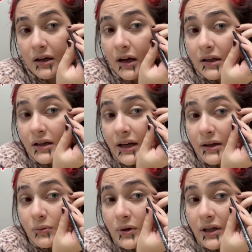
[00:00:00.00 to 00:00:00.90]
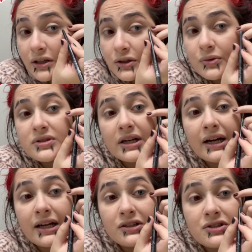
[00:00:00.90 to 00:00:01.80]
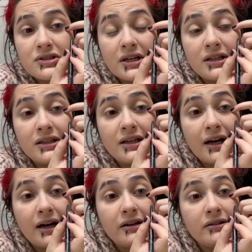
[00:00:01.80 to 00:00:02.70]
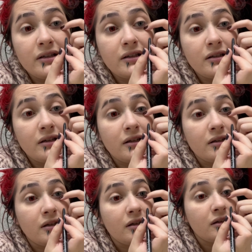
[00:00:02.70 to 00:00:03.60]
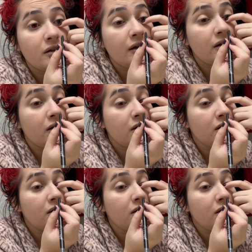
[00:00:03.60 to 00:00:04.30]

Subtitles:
And then what I do is I kind of just take the eyelid and then kind of